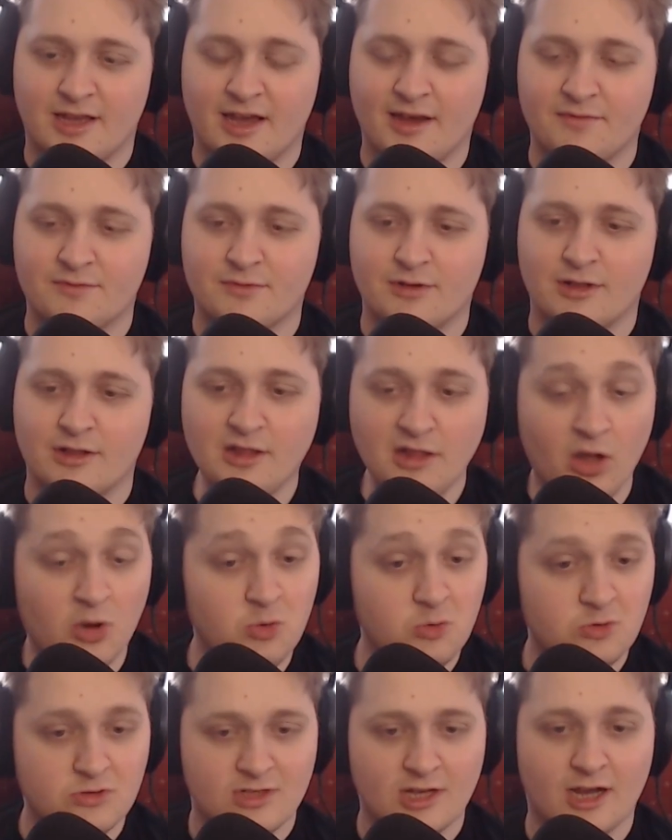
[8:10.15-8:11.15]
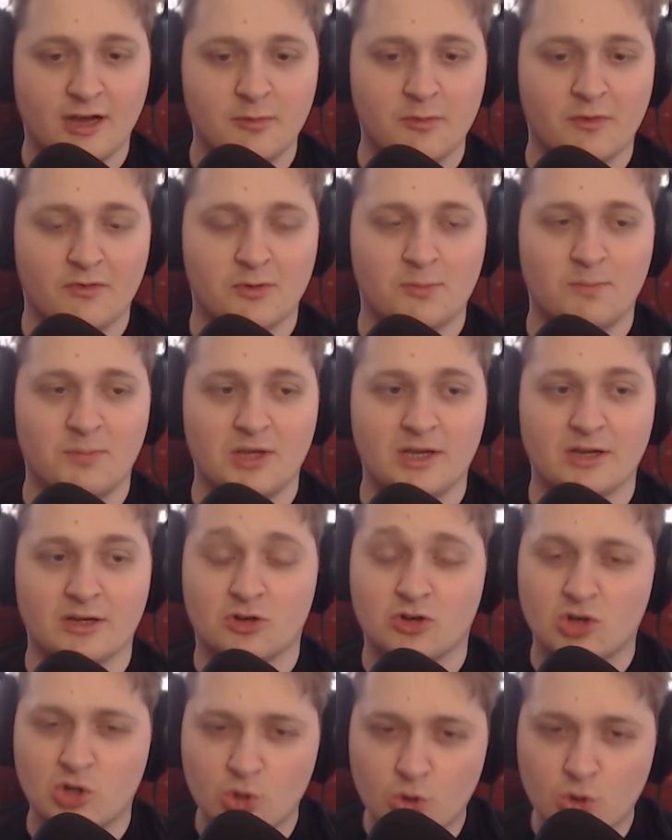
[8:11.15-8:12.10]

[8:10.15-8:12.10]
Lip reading: after a long time of them being a